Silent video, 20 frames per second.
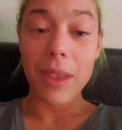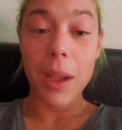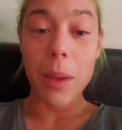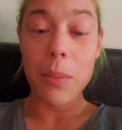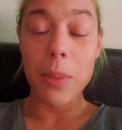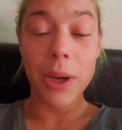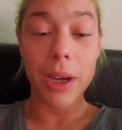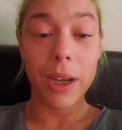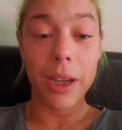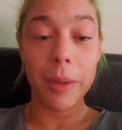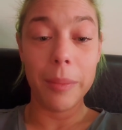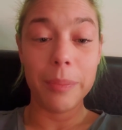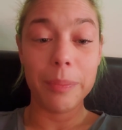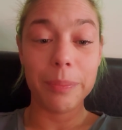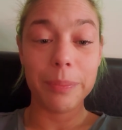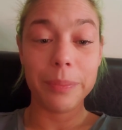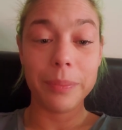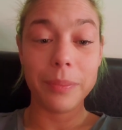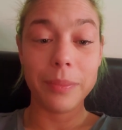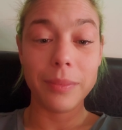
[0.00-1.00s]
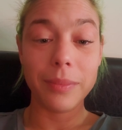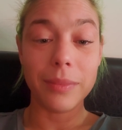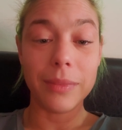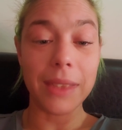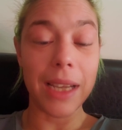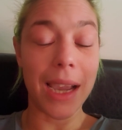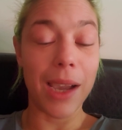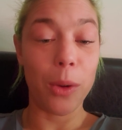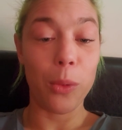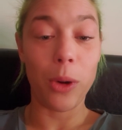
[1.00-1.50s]
But
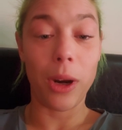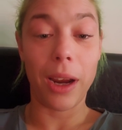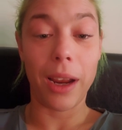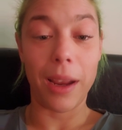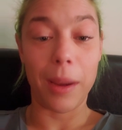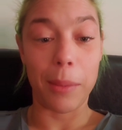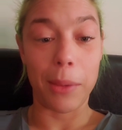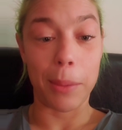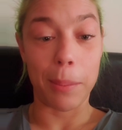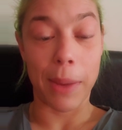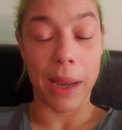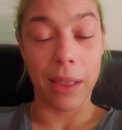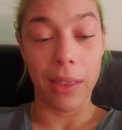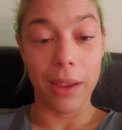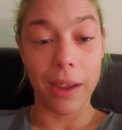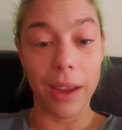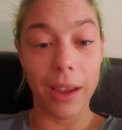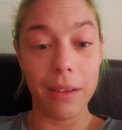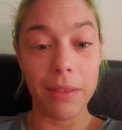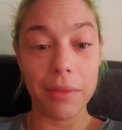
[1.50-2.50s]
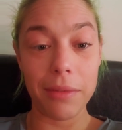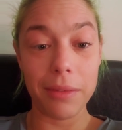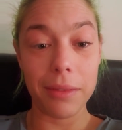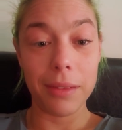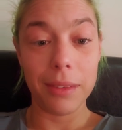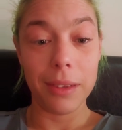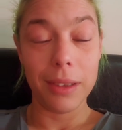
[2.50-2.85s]
not where I am in my life.